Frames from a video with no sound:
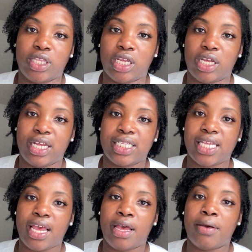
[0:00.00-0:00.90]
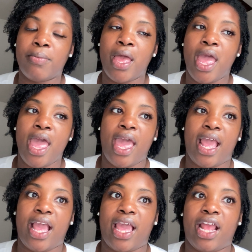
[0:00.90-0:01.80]
the exam,
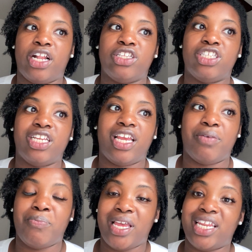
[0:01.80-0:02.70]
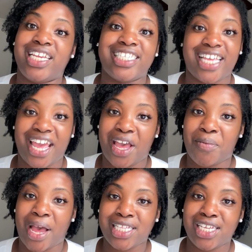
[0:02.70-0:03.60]
and
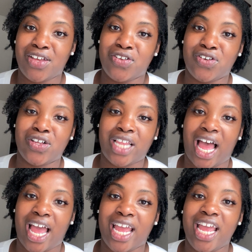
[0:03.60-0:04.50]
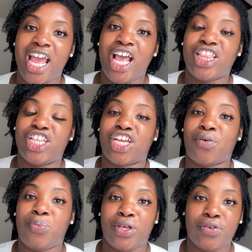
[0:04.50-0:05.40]
mid-exam, I tell you no lie, the
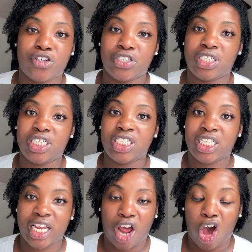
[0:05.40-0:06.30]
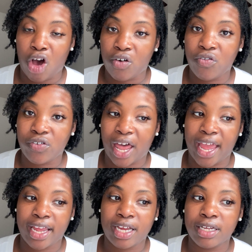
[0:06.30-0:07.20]
computers shut off.
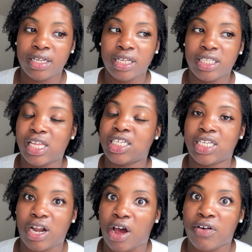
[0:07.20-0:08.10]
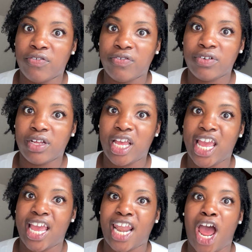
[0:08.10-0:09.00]
Like, they shut off.
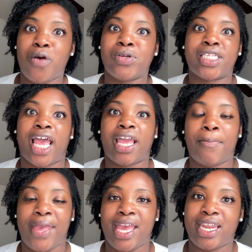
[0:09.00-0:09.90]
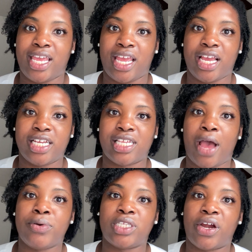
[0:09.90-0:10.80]
And I was like panicking because I
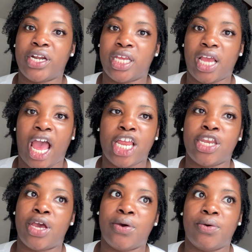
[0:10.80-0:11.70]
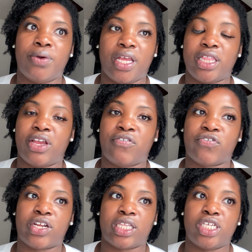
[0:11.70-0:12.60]
was already, I know, in there
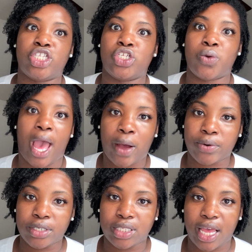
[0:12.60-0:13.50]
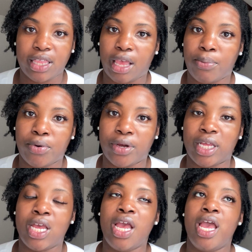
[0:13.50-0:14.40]
for at least 2 hours at that point.